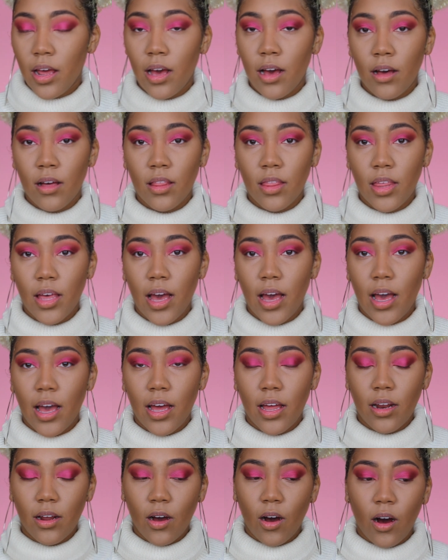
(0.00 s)
Now
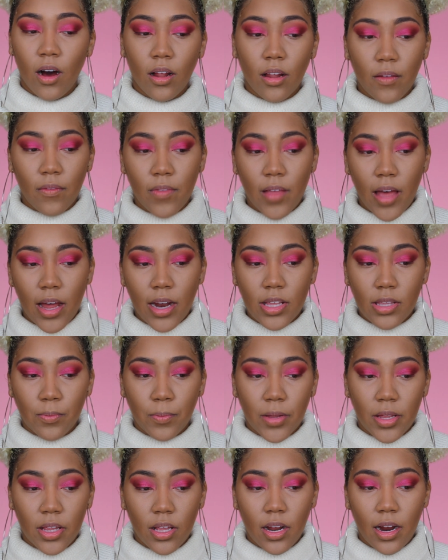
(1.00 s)
that all of that is
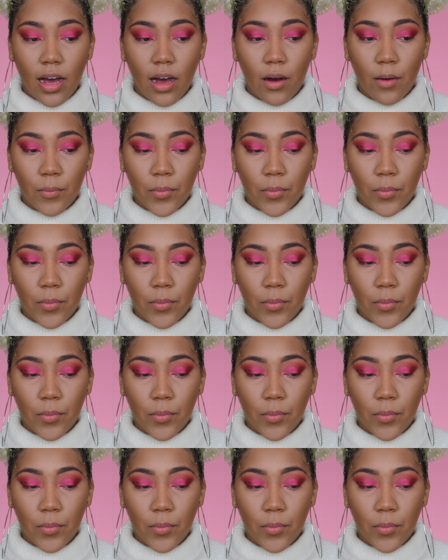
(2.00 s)
blended out,